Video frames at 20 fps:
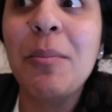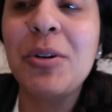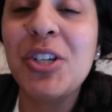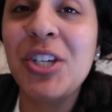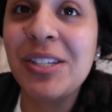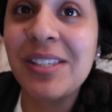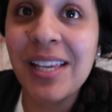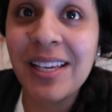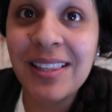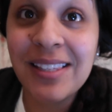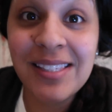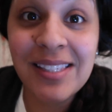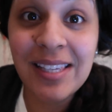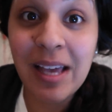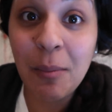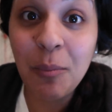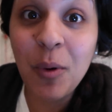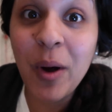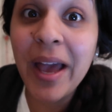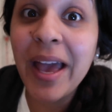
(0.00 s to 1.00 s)
But she's like, the
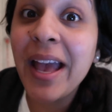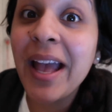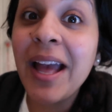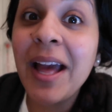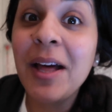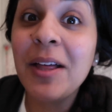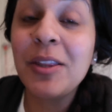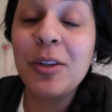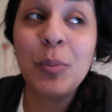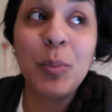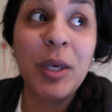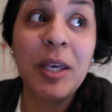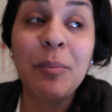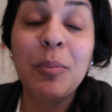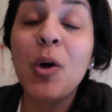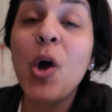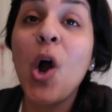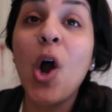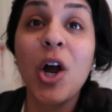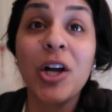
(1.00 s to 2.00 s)
subway, the
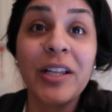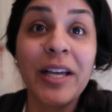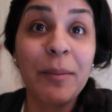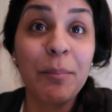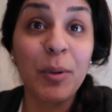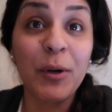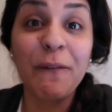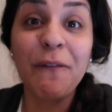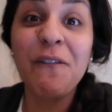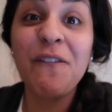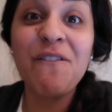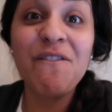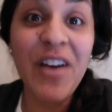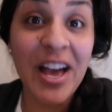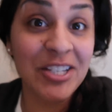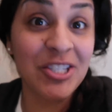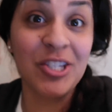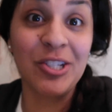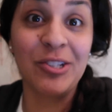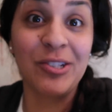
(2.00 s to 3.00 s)
people are like
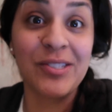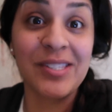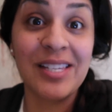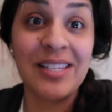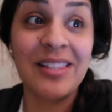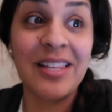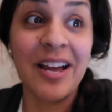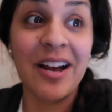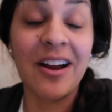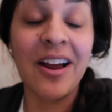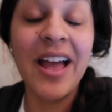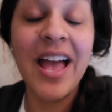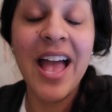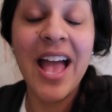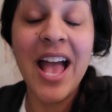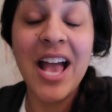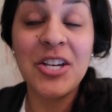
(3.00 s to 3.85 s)
professionals in there.